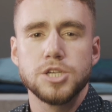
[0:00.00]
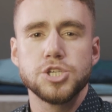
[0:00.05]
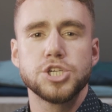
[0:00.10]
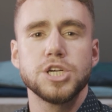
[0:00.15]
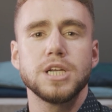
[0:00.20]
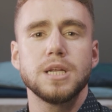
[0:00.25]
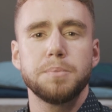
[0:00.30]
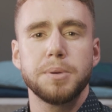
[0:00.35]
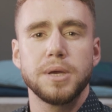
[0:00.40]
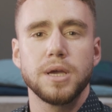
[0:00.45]

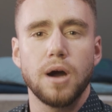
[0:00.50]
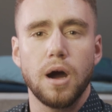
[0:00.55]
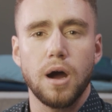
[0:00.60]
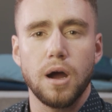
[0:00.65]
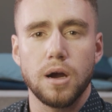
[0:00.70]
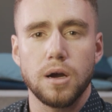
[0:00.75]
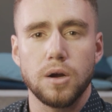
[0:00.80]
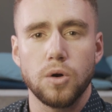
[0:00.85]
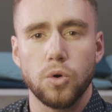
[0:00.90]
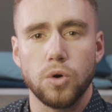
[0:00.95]

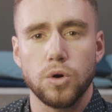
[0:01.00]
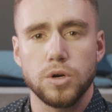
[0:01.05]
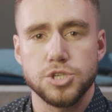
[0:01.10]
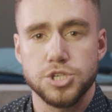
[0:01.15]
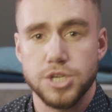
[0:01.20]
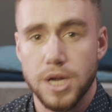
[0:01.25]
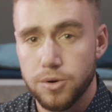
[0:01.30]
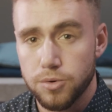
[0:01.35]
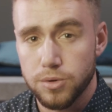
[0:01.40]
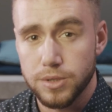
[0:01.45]
GDPR, or
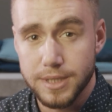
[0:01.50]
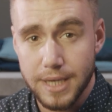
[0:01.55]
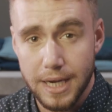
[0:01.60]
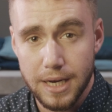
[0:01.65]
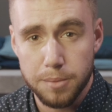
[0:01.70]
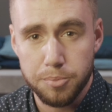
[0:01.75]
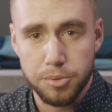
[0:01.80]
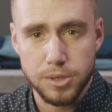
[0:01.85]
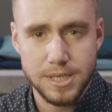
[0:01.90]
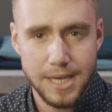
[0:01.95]
General
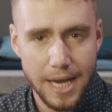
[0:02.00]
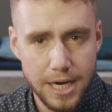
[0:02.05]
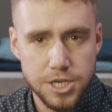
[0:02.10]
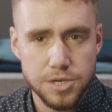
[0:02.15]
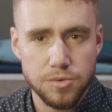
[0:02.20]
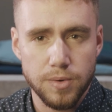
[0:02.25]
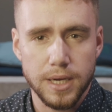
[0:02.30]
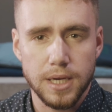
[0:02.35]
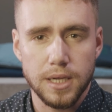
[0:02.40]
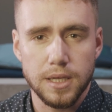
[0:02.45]
Data
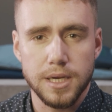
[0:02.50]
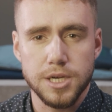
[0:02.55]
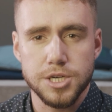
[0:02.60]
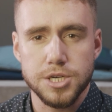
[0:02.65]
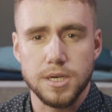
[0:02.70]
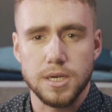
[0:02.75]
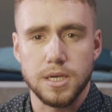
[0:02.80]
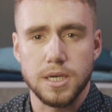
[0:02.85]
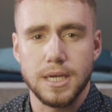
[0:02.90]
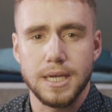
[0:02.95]
Protection
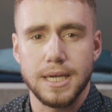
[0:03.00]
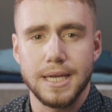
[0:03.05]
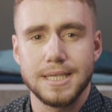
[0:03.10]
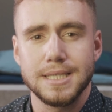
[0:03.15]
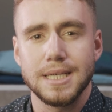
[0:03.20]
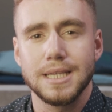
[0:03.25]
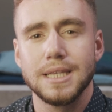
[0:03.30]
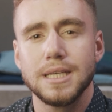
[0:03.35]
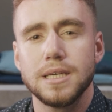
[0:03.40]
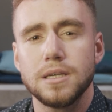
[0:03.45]
Regulation,
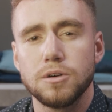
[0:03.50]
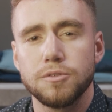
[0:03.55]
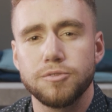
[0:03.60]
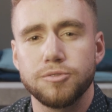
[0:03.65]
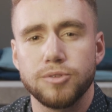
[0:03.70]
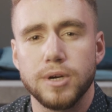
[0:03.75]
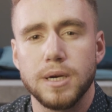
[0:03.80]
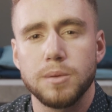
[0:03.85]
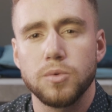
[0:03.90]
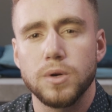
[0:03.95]
is a legal
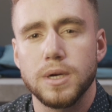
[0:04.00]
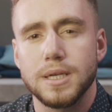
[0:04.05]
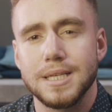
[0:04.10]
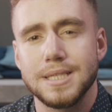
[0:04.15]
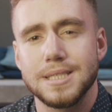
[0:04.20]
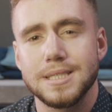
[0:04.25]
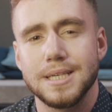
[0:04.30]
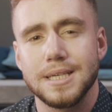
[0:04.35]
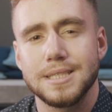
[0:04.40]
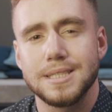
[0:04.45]
framework
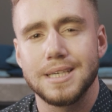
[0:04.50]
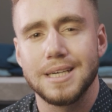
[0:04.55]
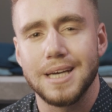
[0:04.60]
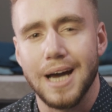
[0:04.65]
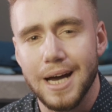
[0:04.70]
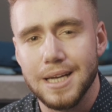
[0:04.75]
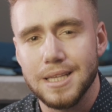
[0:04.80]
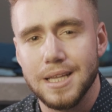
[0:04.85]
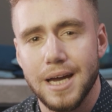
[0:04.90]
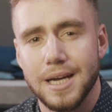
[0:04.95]
that sets
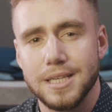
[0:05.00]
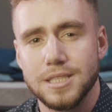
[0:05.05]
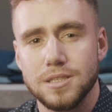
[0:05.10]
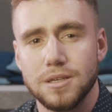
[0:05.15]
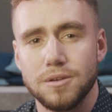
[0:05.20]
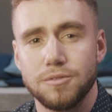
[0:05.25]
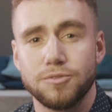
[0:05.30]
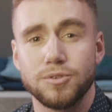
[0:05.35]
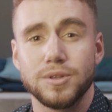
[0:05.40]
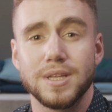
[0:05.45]

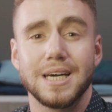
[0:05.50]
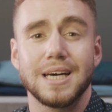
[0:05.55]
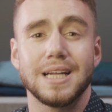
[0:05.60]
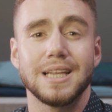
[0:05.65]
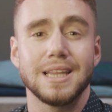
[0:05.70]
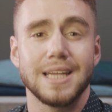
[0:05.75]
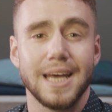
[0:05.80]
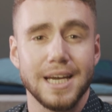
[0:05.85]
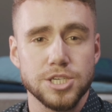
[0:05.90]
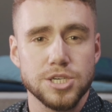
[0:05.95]
guidelines for the
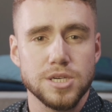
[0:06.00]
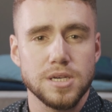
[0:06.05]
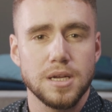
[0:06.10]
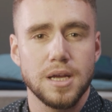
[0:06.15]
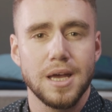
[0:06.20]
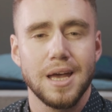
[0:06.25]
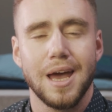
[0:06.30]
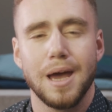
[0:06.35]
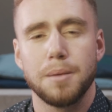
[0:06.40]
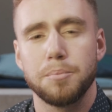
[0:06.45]

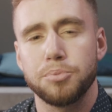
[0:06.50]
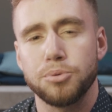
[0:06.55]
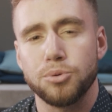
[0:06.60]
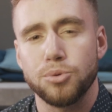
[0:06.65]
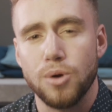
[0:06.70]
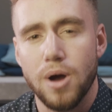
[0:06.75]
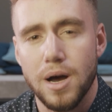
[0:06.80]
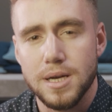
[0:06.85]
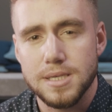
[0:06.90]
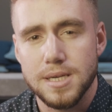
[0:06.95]
collection and
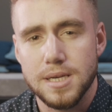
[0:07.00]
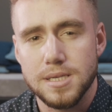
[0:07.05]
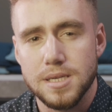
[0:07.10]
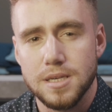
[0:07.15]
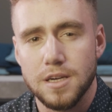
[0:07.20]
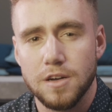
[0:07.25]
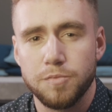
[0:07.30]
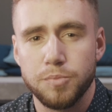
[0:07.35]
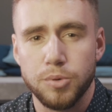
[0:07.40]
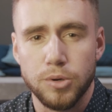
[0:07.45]

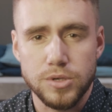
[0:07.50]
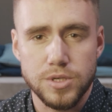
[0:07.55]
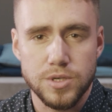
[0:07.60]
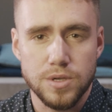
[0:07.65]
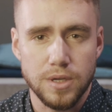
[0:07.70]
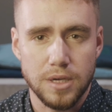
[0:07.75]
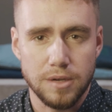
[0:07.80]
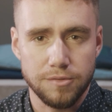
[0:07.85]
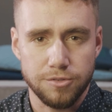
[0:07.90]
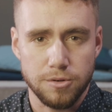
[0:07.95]
processing of
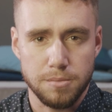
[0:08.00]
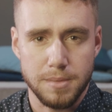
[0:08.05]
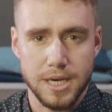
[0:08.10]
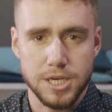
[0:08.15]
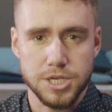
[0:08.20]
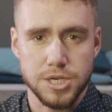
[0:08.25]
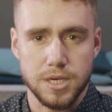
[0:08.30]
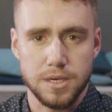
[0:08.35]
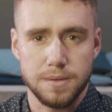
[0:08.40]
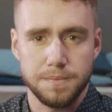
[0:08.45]
personal
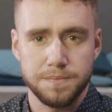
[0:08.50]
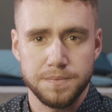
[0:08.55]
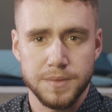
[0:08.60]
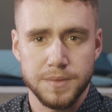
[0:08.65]
information.